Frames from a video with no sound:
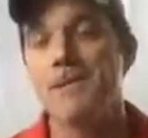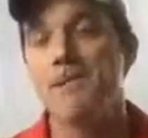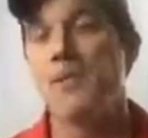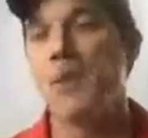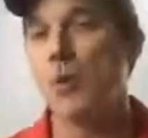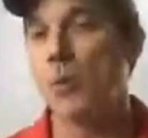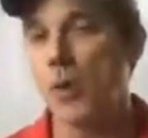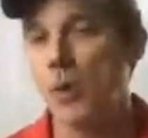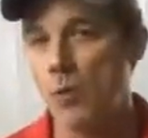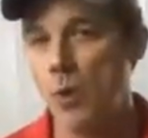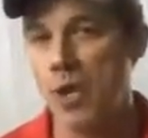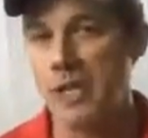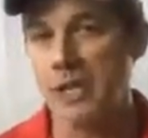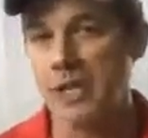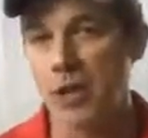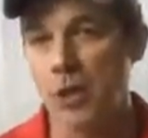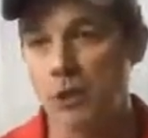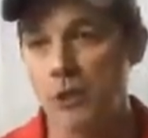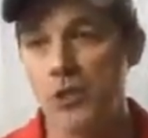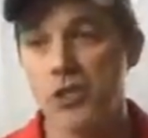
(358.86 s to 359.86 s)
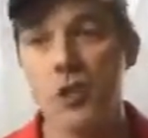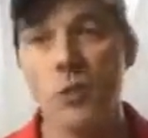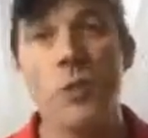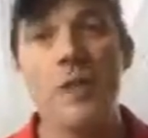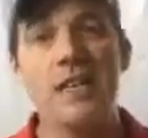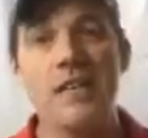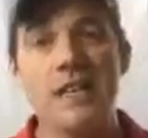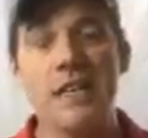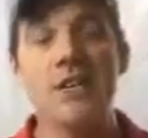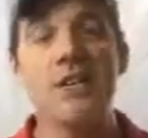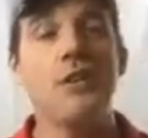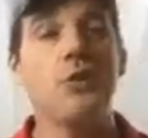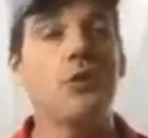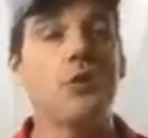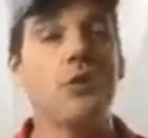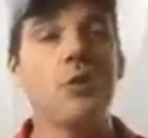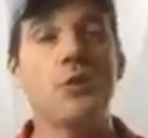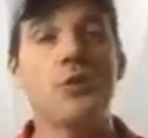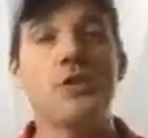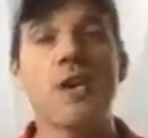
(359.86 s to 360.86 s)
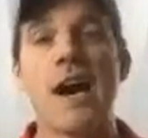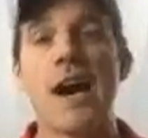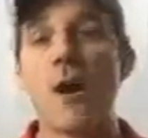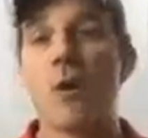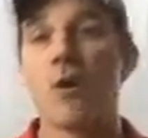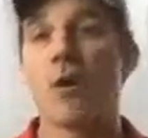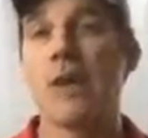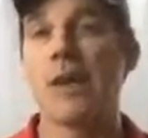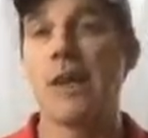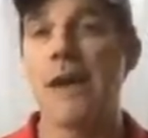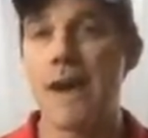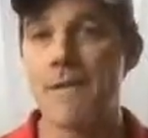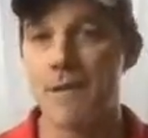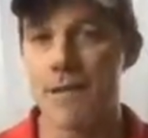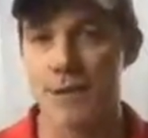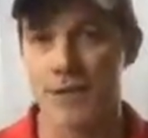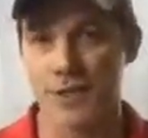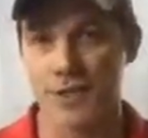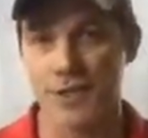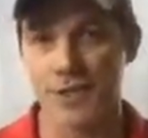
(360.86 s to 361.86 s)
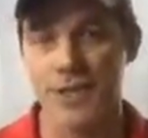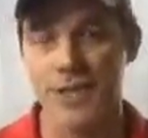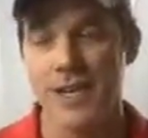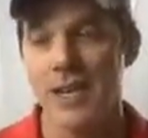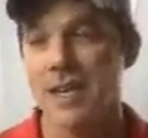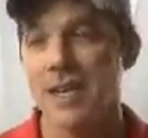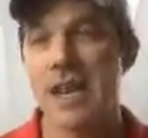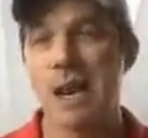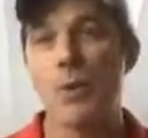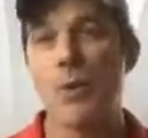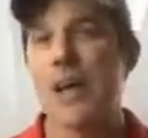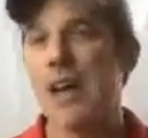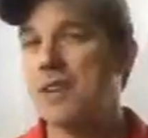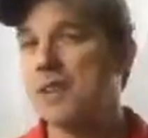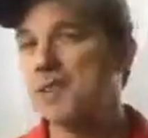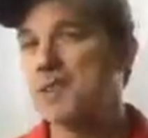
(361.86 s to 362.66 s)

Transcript: that we want to go. So we need to use our levers. Now, we have